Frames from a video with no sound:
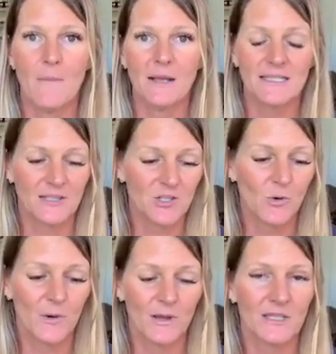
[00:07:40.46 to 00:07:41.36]
essential
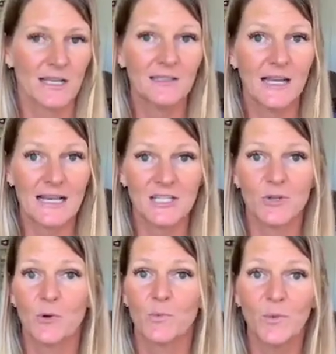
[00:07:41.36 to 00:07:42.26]
oil. It's gonna last
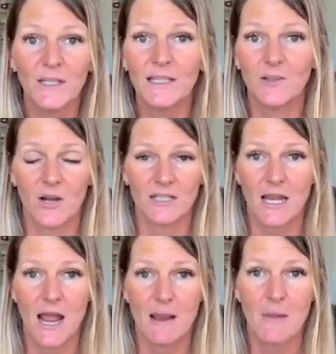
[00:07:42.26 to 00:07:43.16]
you a really long
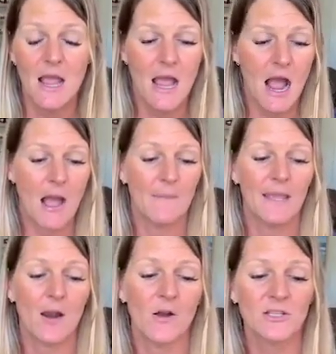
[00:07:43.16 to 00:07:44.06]
time.
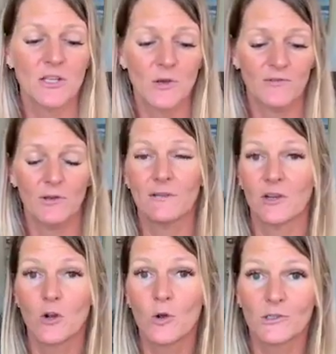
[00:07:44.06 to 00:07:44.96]
It also, if you live
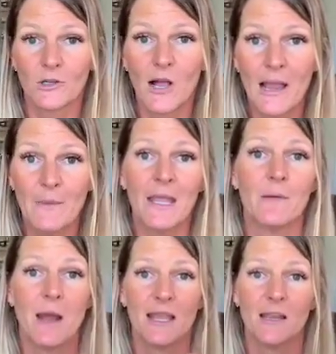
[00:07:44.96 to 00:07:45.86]
in a colder climate,
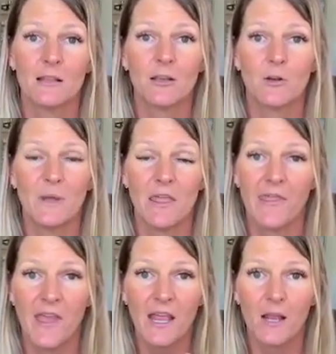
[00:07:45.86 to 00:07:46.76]
it might get a little bit
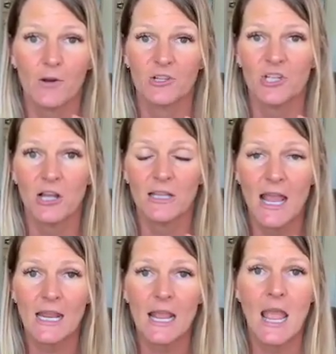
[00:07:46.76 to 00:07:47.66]
thick or
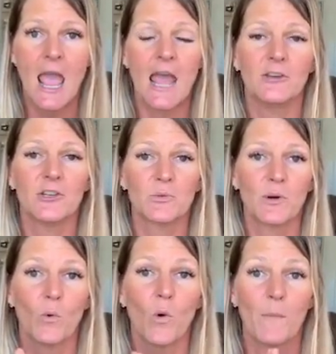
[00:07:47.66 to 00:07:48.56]
gel-like, and you just
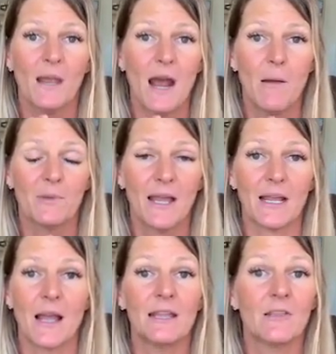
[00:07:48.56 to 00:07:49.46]
wanna warm it up,
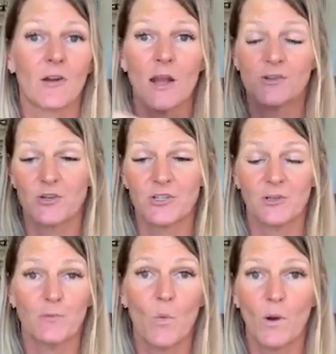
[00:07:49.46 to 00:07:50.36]
like either under
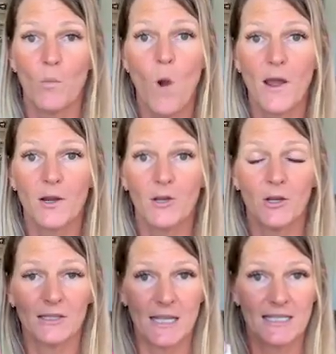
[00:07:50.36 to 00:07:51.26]
some warm water. You
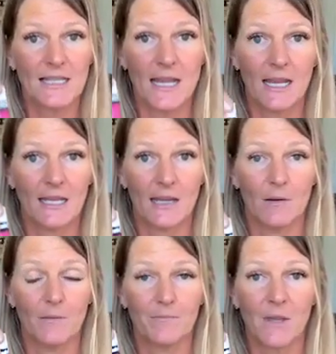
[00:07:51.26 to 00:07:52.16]
can like set it in
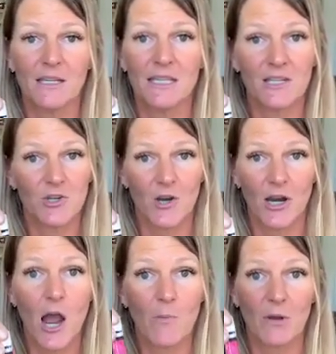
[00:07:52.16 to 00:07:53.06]
a dish or a
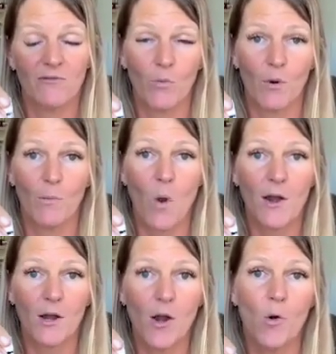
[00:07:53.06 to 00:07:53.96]
cup of warm
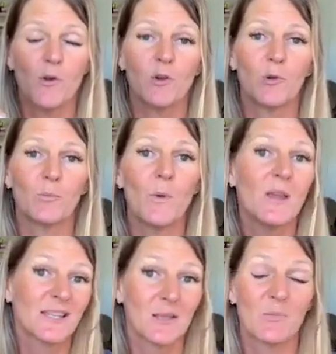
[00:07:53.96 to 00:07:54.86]
water, or you can,
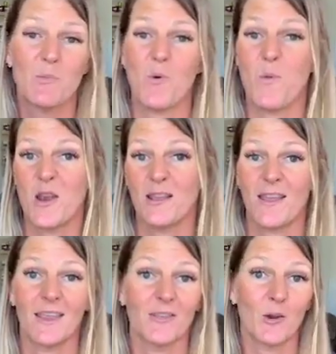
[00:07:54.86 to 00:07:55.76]
some people put it
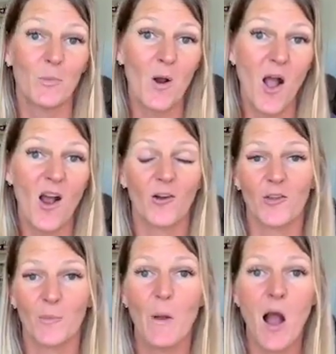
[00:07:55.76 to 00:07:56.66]
like in their bra or
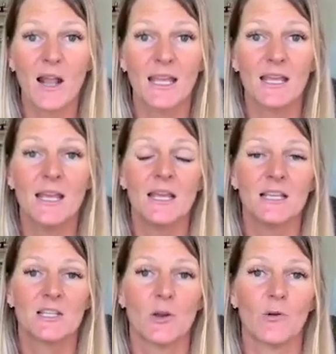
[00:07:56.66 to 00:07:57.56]
their pocket,
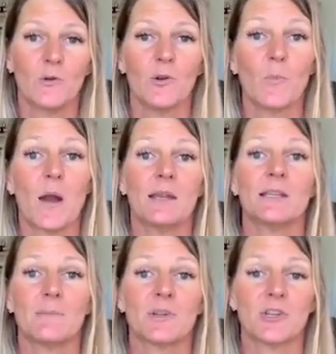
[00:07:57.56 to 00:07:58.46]
so your body
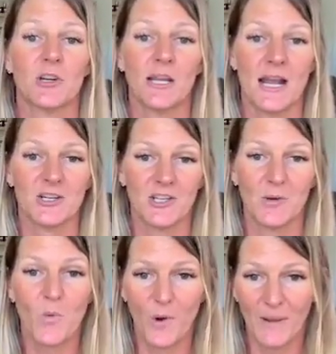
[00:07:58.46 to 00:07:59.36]
temperature can actually
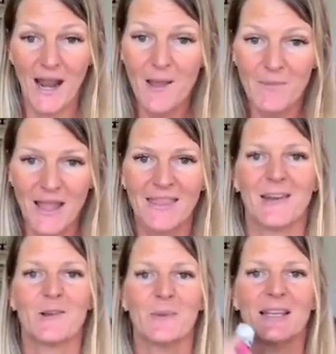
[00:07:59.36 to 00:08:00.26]
warm it up, and then
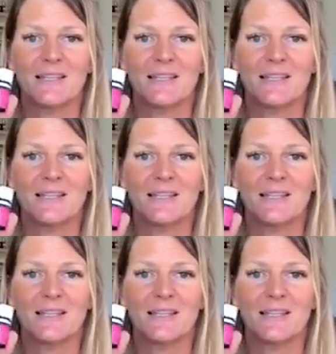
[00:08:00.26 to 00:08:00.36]
it'll be